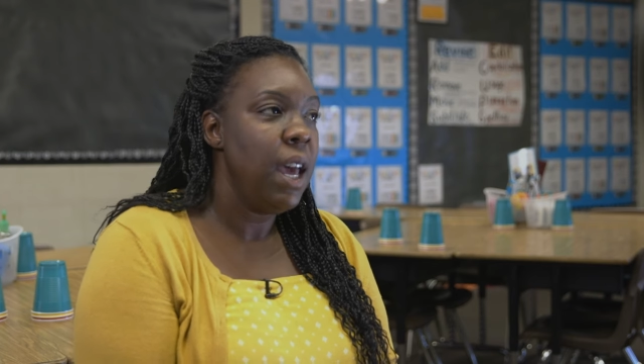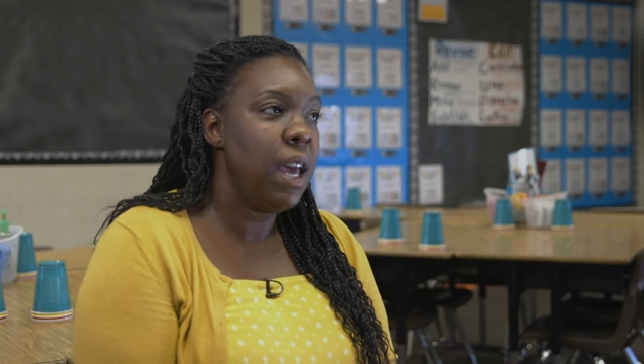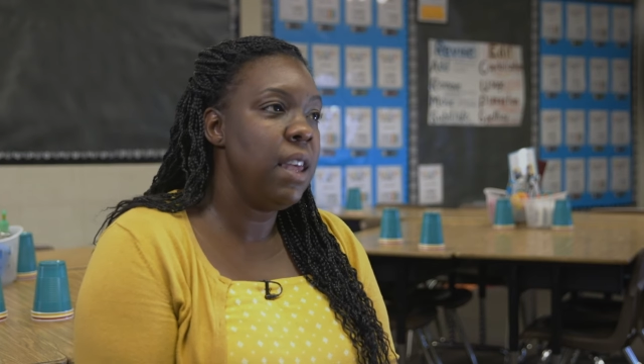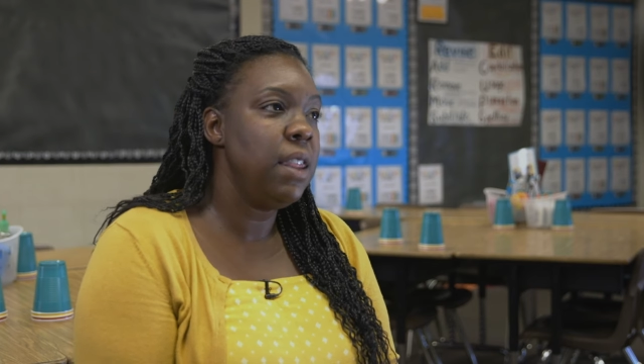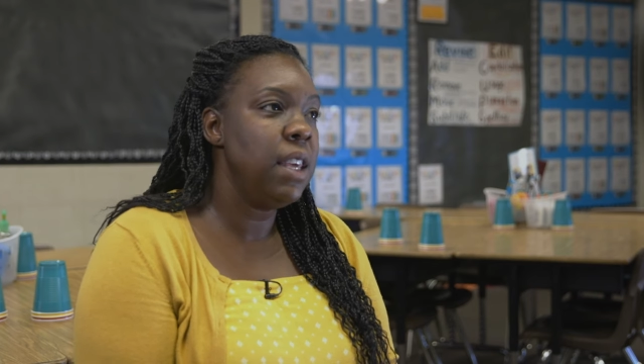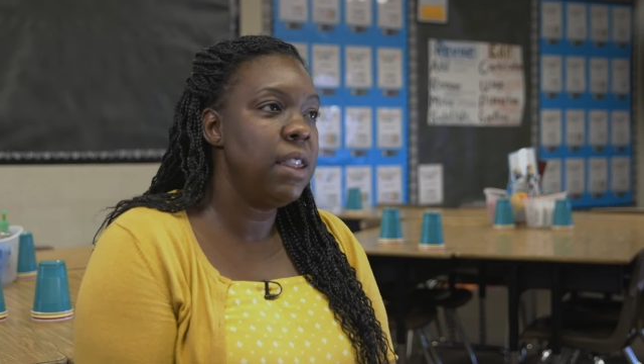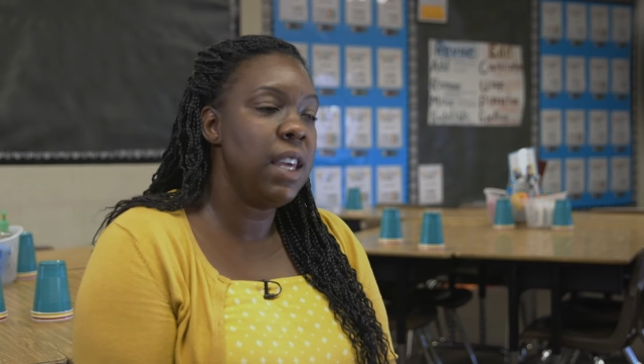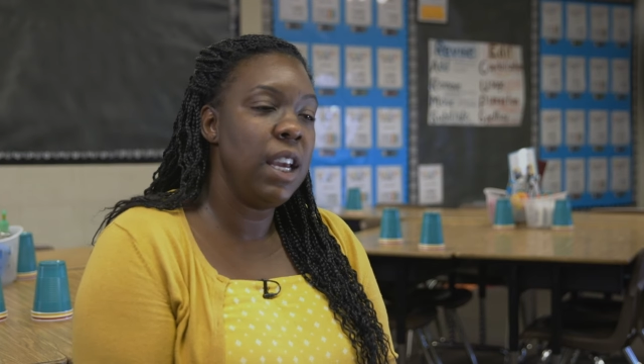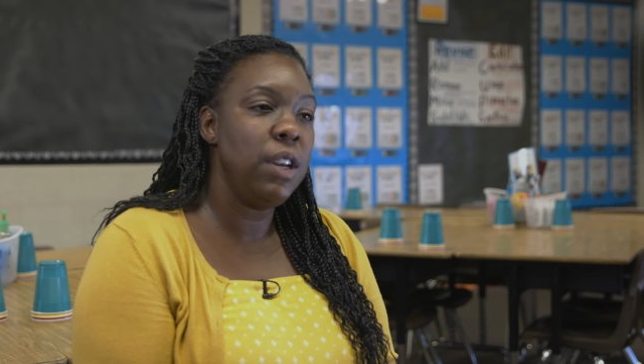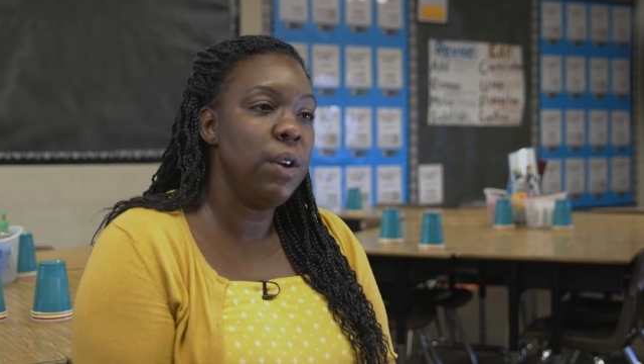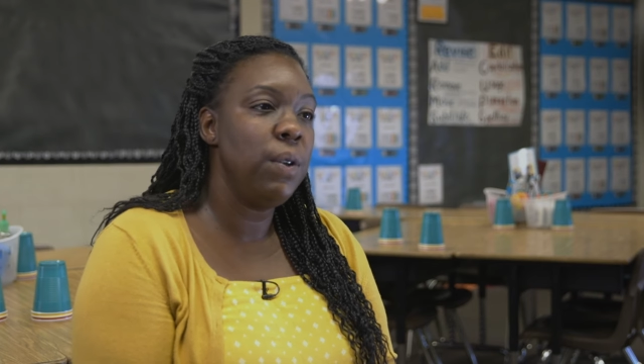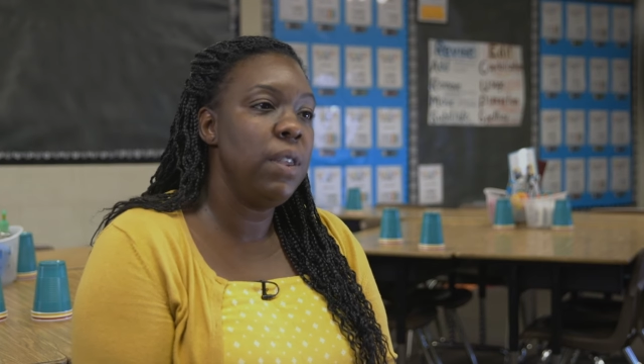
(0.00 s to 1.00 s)
and that they
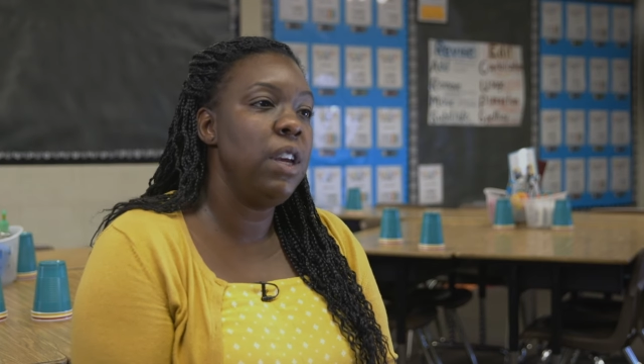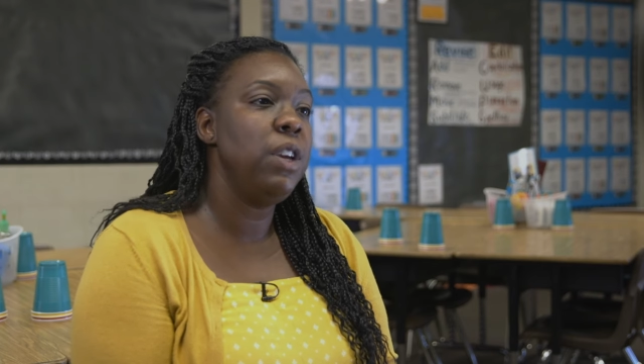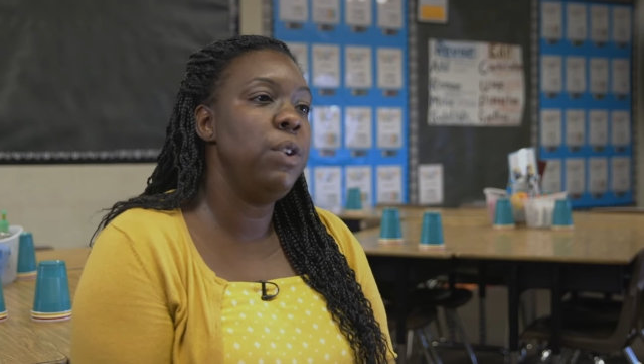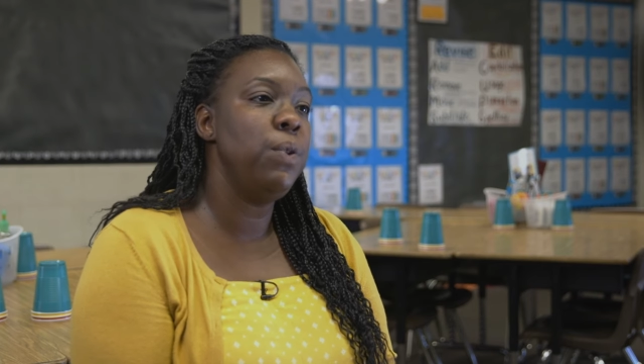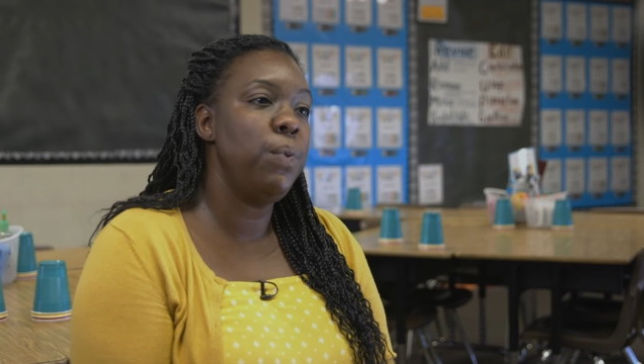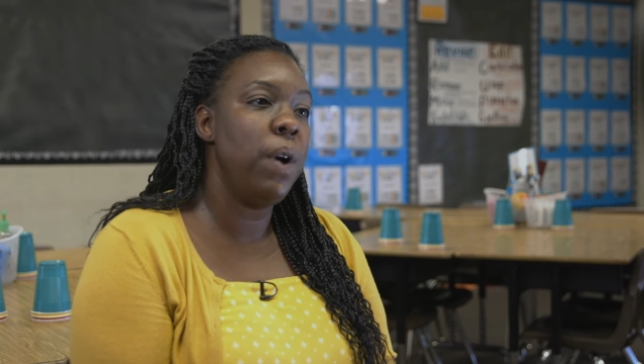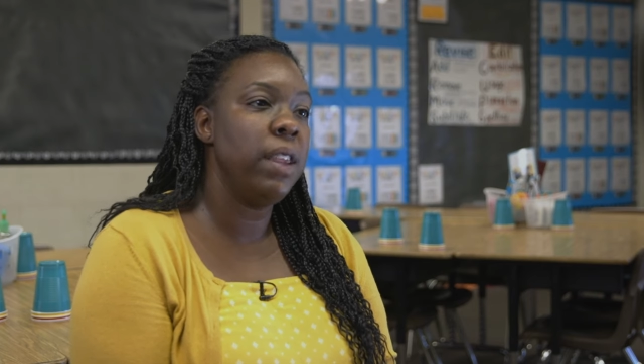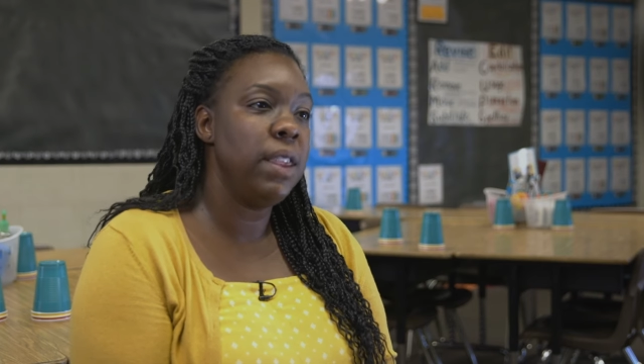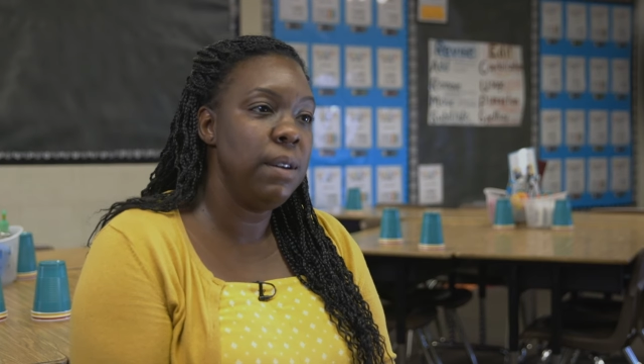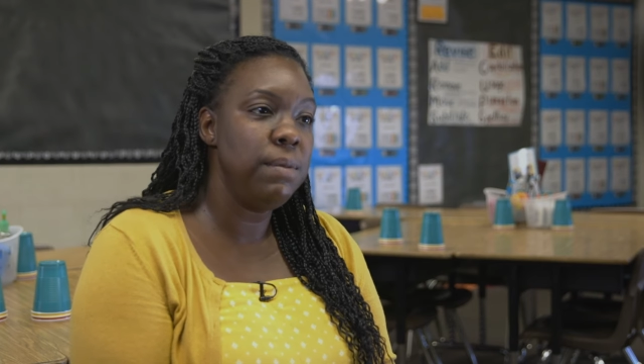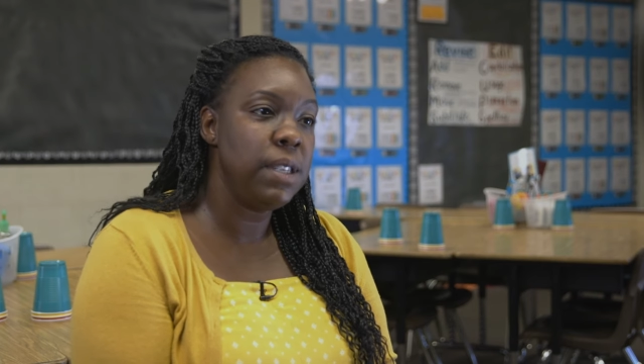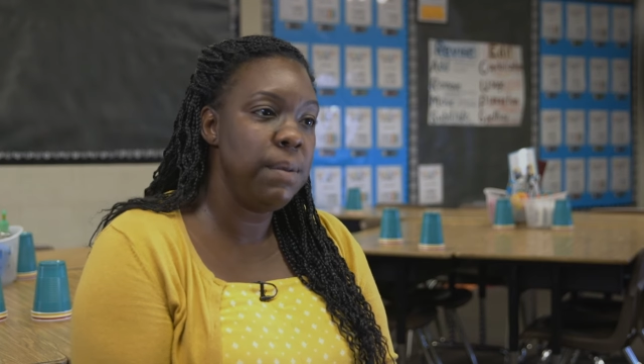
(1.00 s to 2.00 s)
know that you want
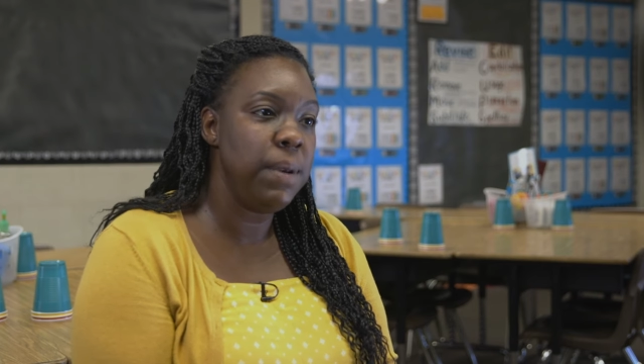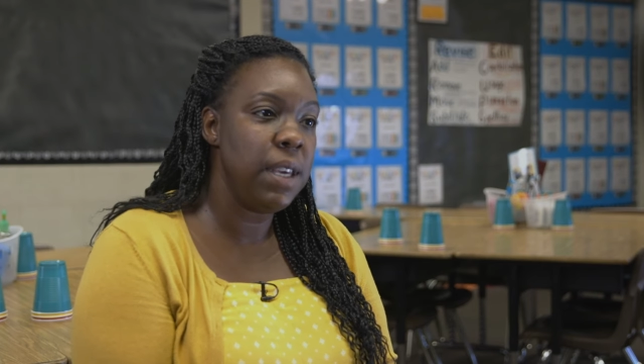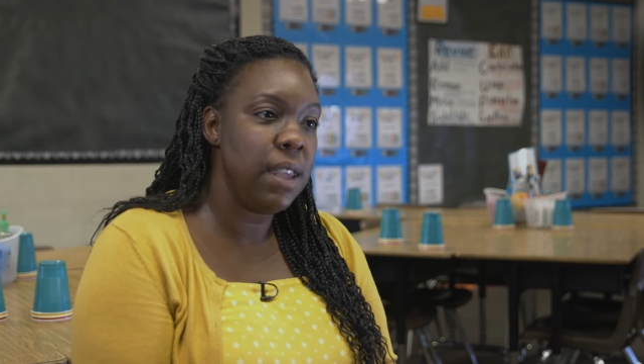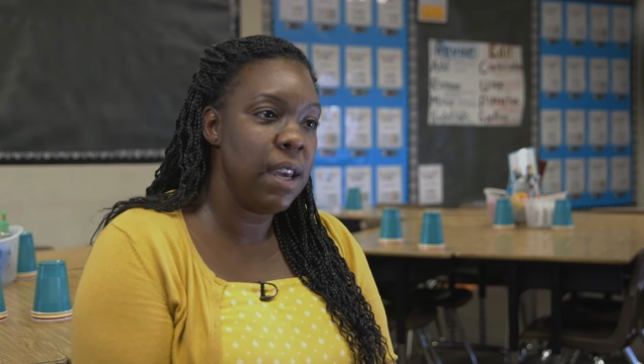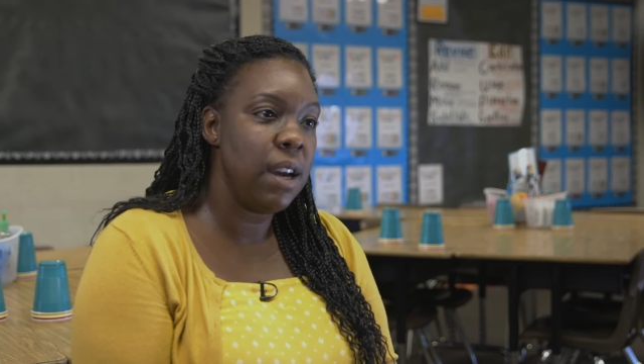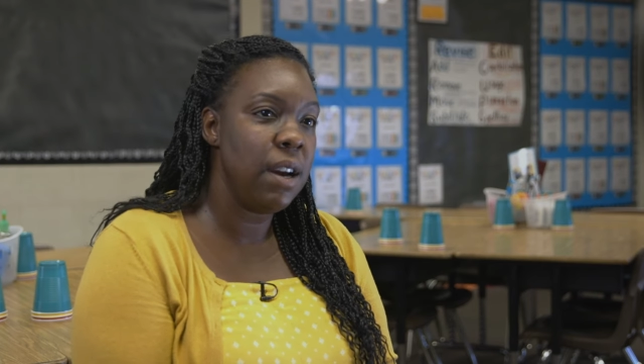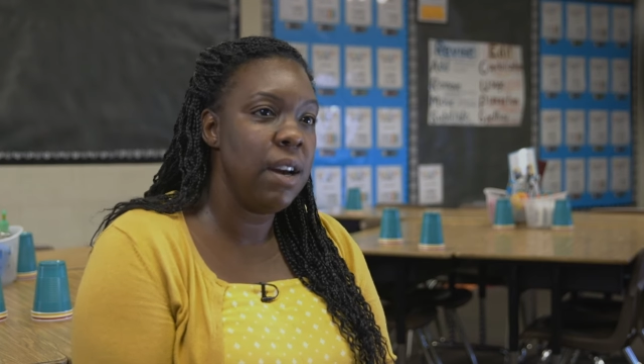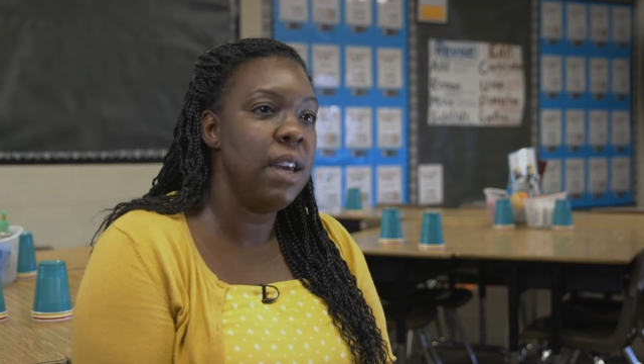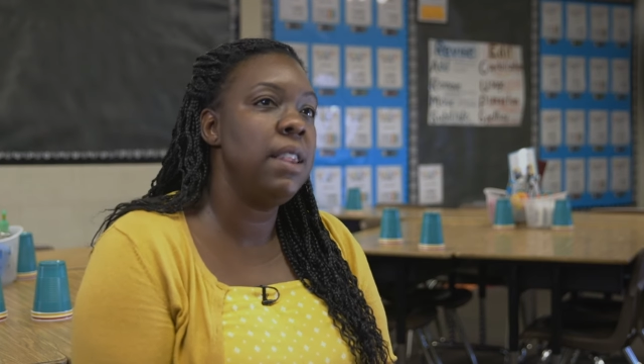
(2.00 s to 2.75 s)
them to be there